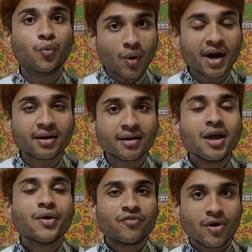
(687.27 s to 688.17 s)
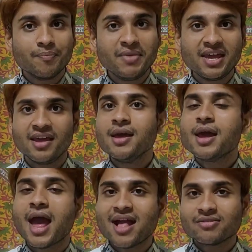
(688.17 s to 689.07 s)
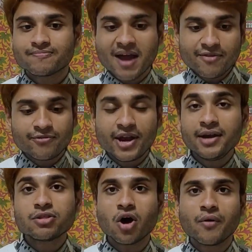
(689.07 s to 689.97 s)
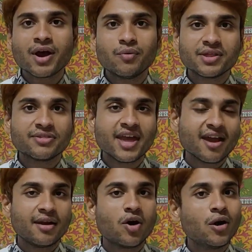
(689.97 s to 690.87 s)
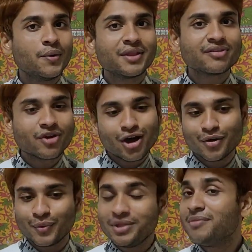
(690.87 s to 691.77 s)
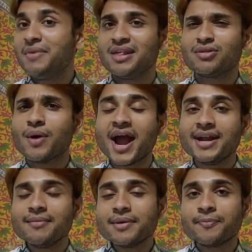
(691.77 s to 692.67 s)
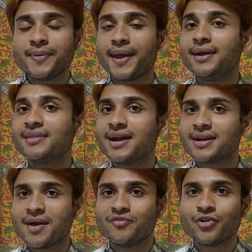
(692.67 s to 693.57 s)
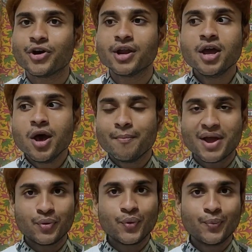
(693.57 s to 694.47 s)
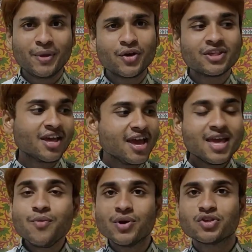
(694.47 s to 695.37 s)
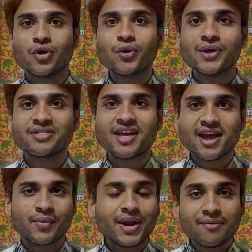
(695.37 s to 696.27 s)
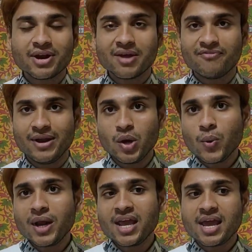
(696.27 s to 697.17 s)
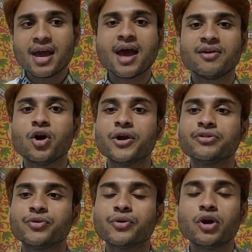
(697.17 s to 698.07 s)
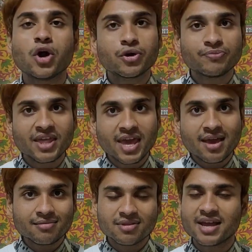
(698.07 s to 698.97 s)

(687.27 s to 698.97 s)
work for me, as my friend Saura was there always with me, so I did not feel that time for my home, because he was always there. Whenever I feel lonely, I've gone through a lot of things,